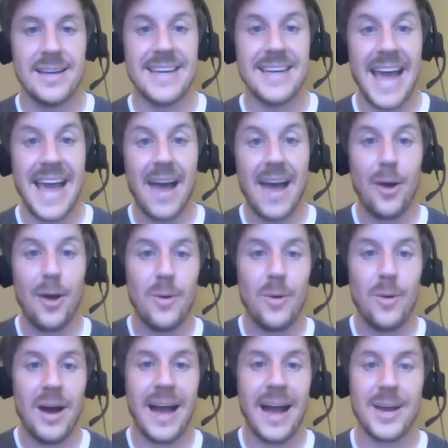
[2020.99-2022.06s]
Now
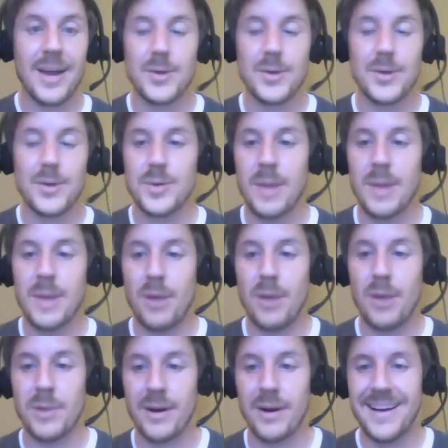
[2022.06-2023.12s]
I go to a
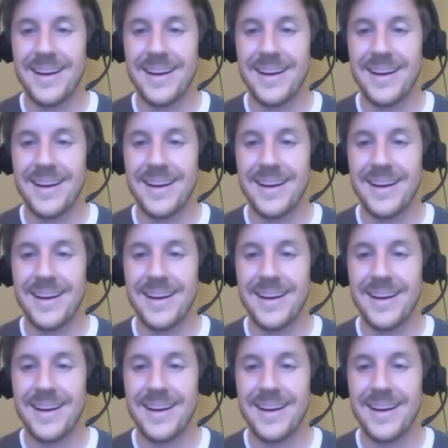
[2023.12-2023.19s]
barber,